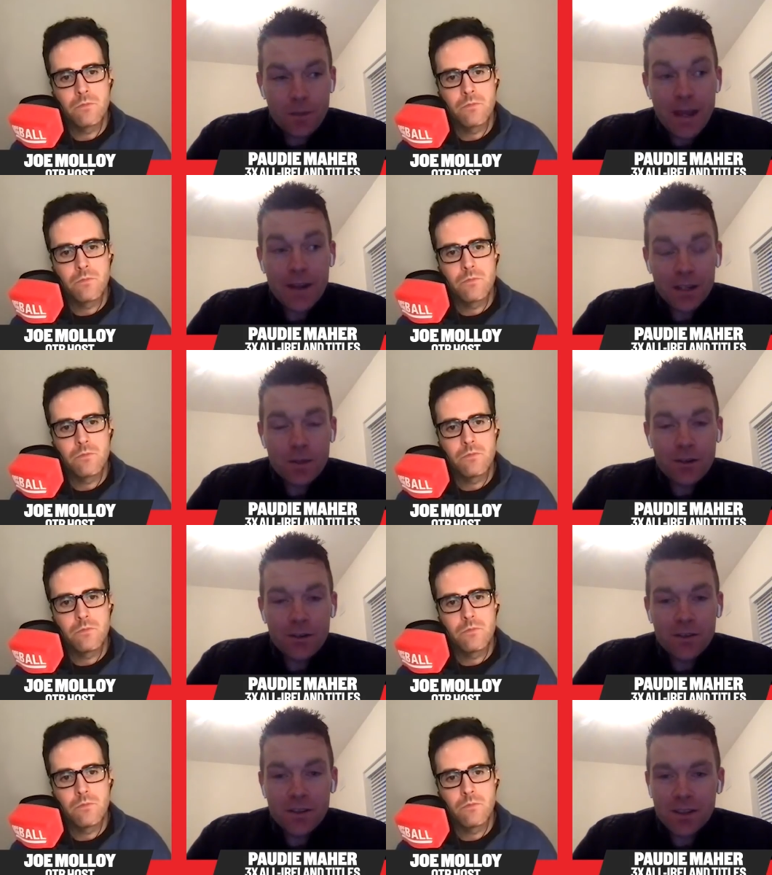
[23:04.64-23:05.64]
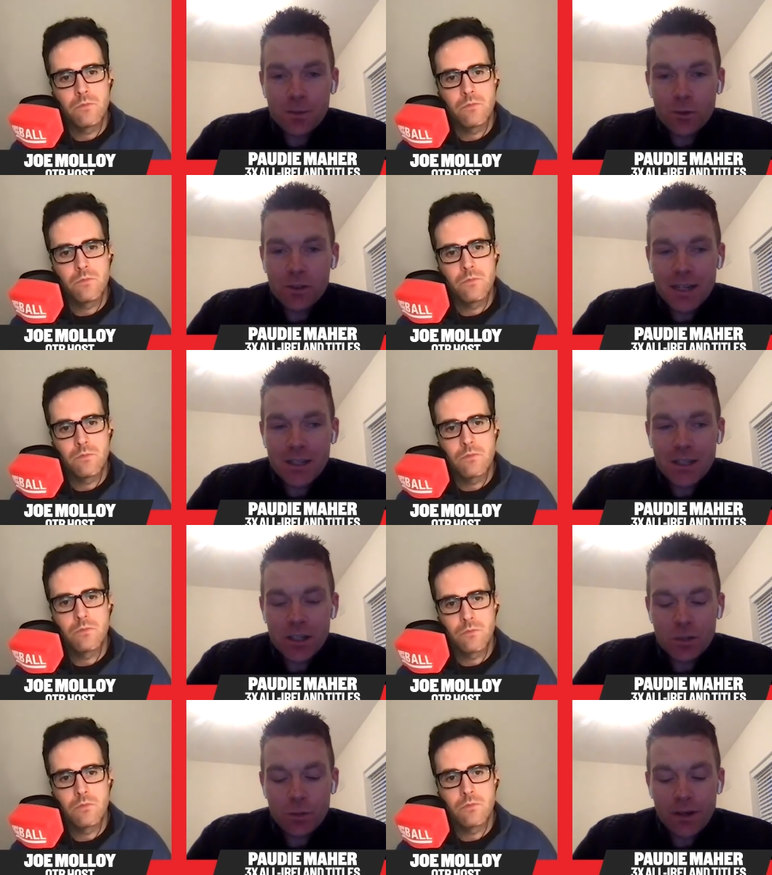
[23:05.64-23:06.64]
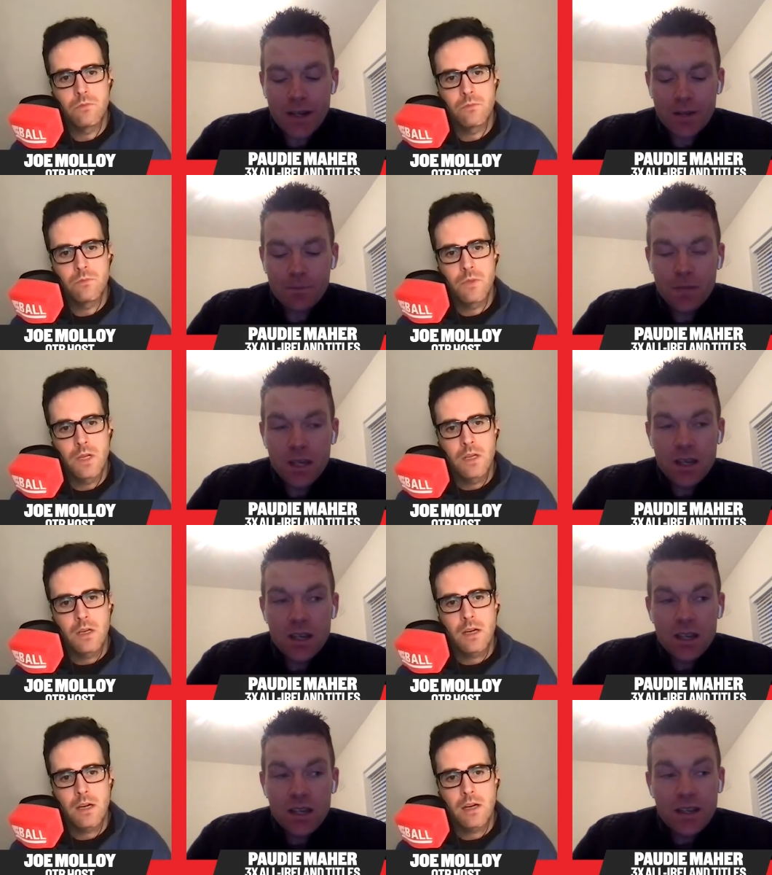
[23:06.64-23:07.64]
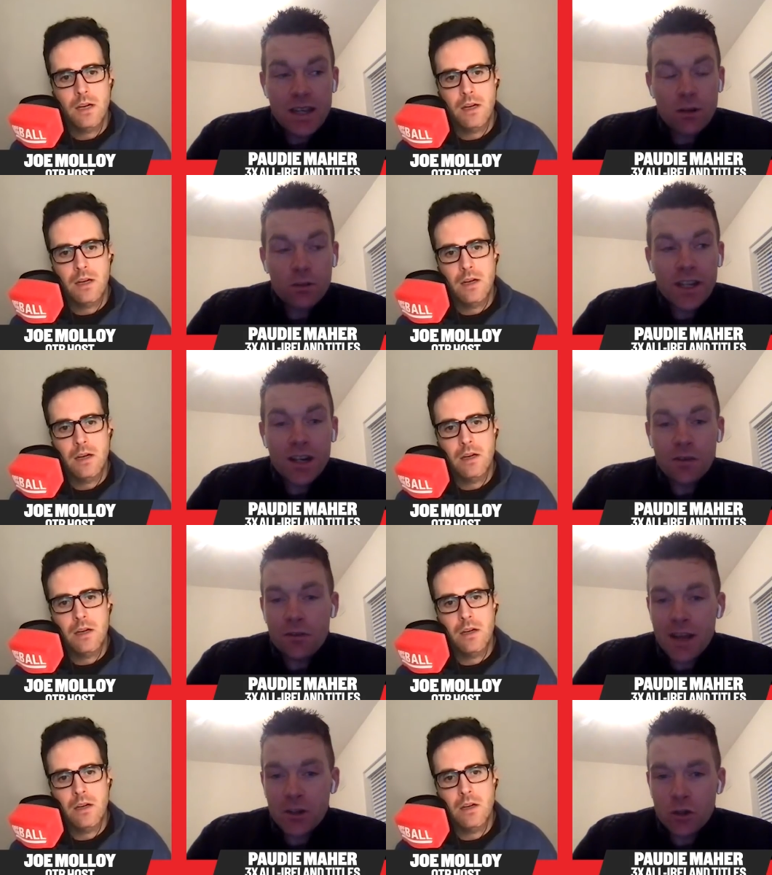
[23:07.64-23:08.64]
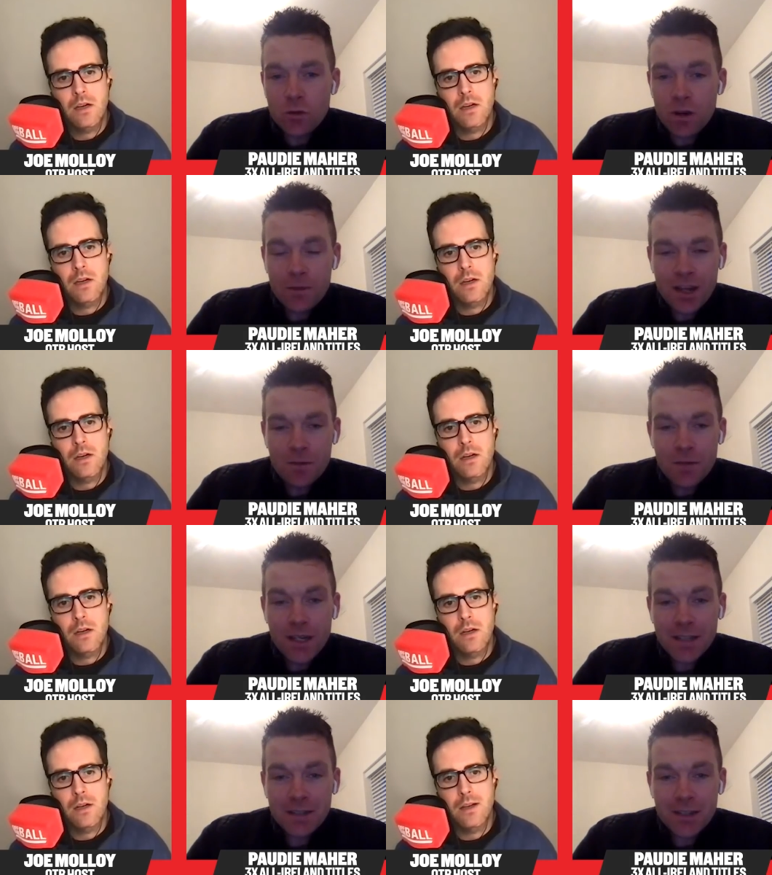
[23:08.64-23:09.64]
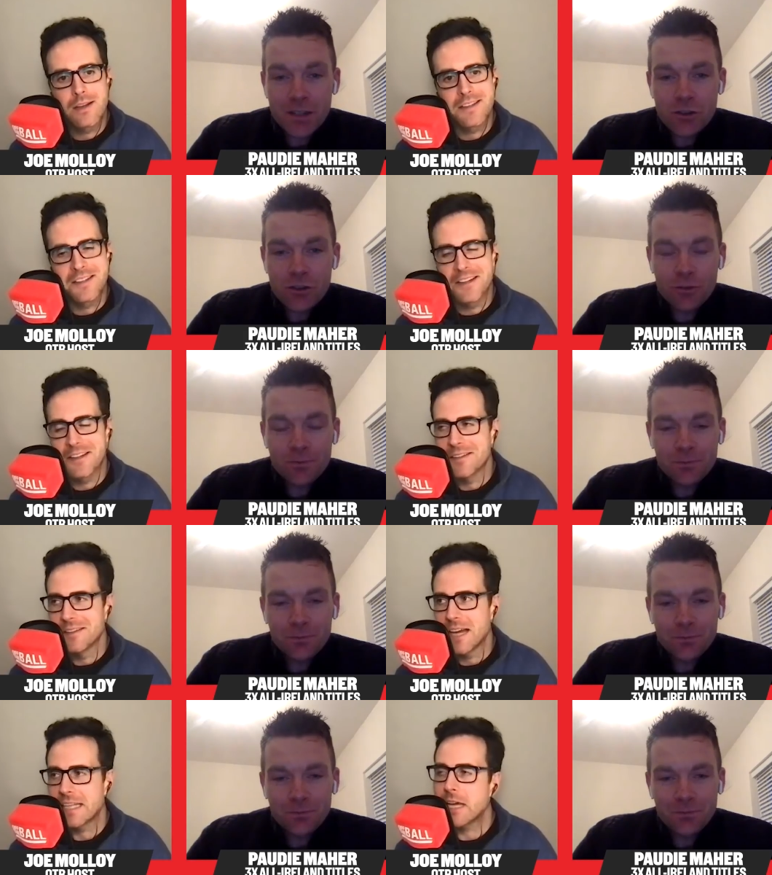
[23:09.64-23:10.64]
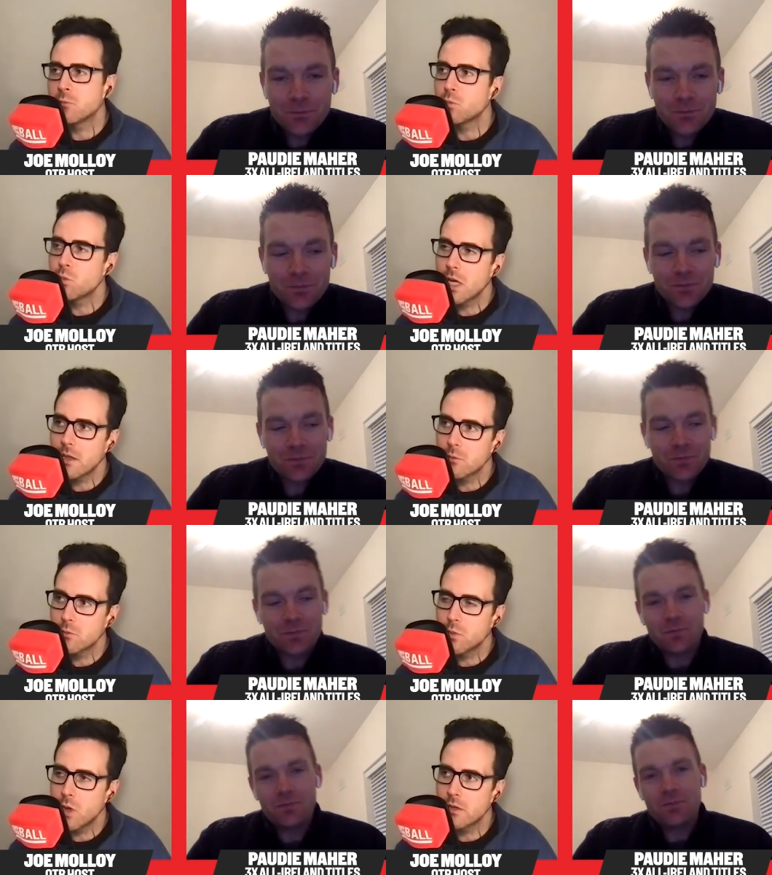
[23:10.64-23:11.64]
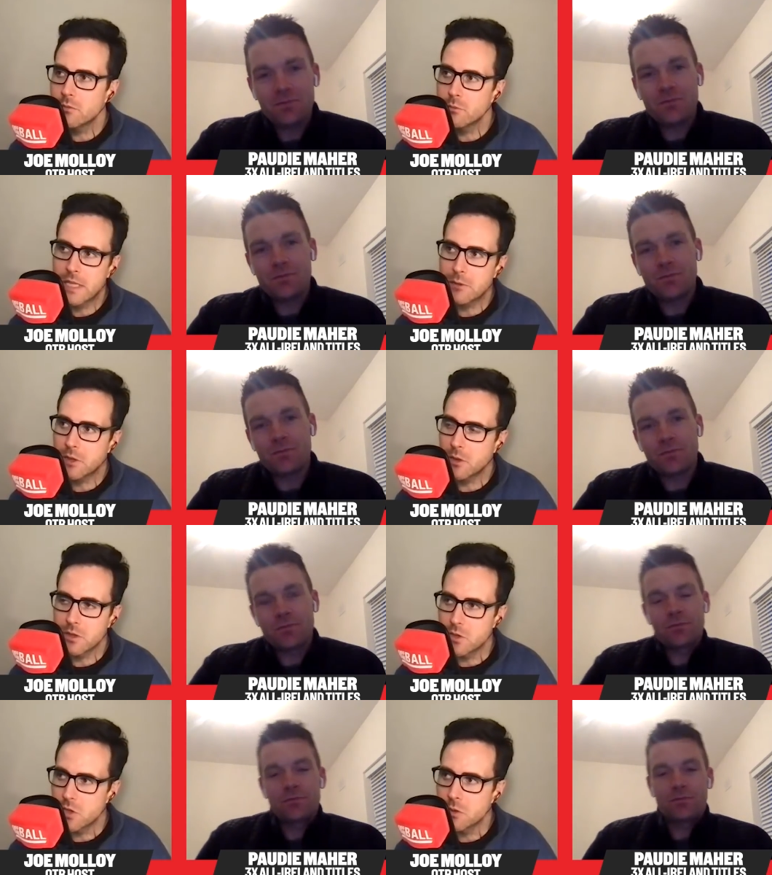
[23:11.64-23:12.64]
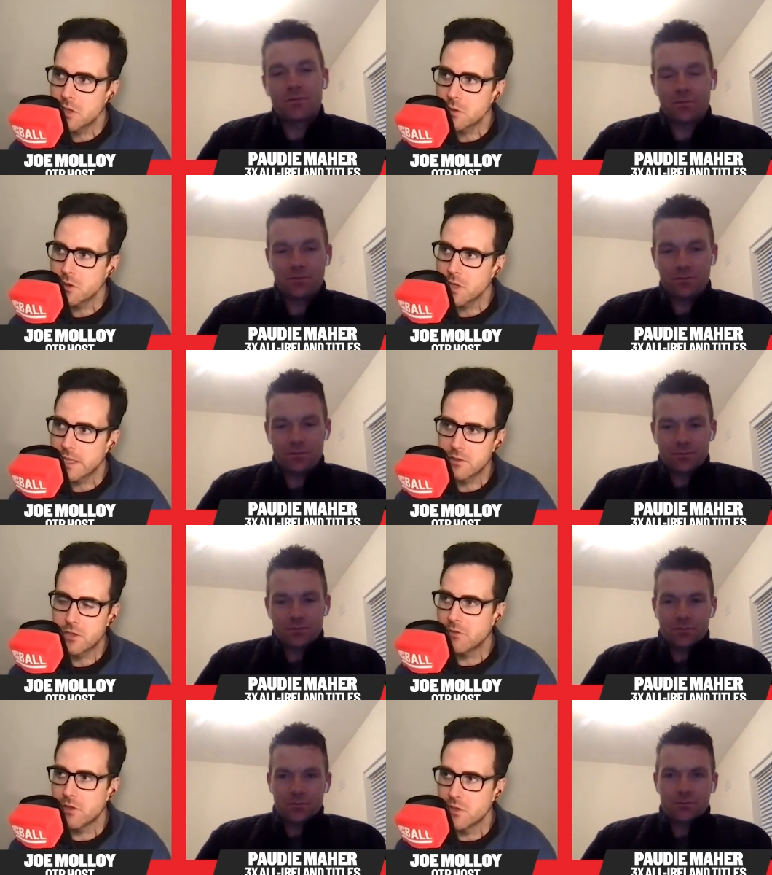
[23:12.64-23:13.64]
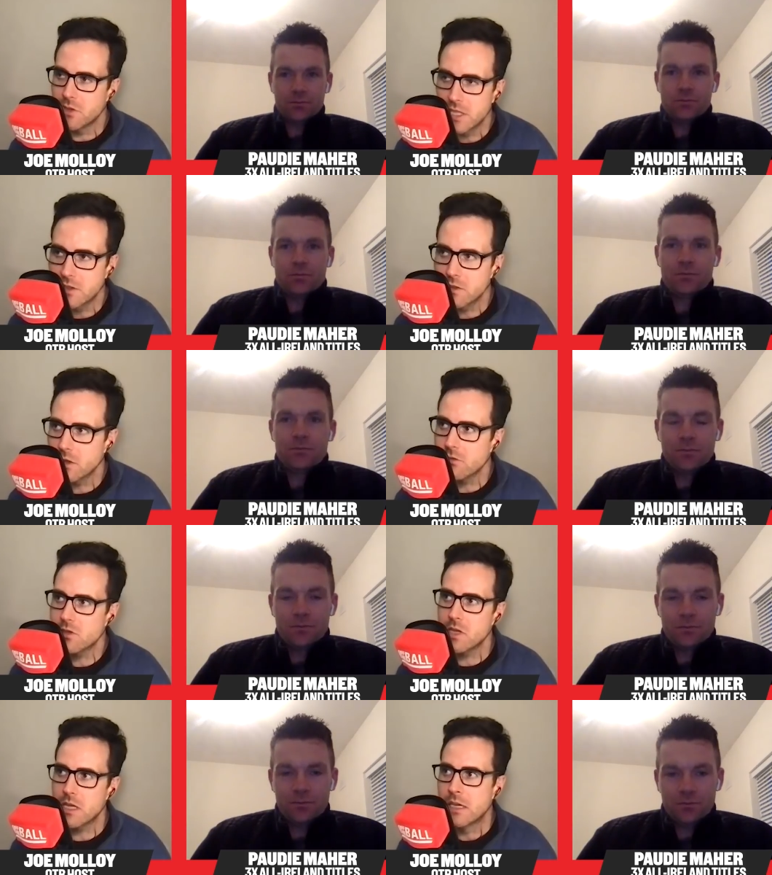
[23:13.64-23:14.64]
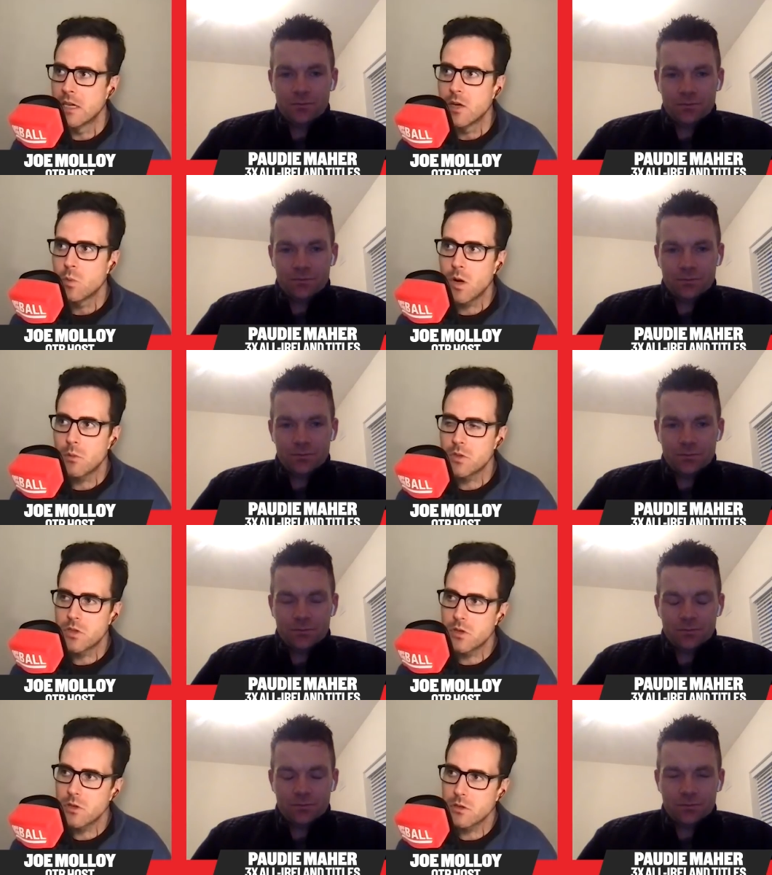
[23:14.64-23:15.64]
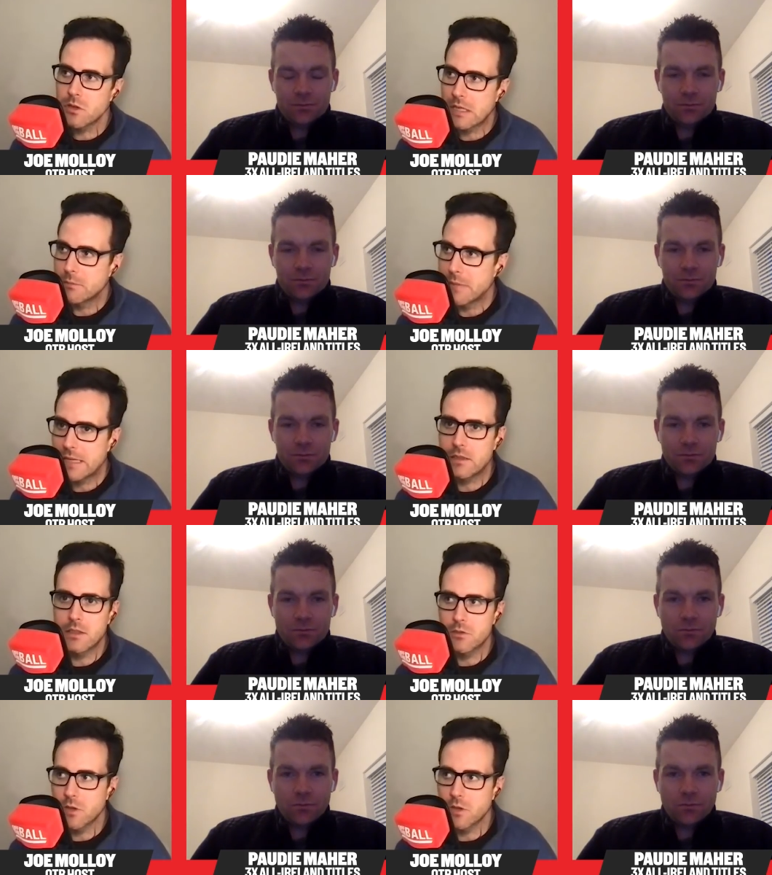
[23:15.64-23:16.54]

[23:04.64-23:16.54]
Speaker 1: bad experiences, I suppose, at that stage. But um, yeah, look, the carefree attitude probably helped me at that stage, you know. Yeah.
Speaker 2: And and what without getting too into it, like Shefflin's a genius, obviously. What was your kind of method in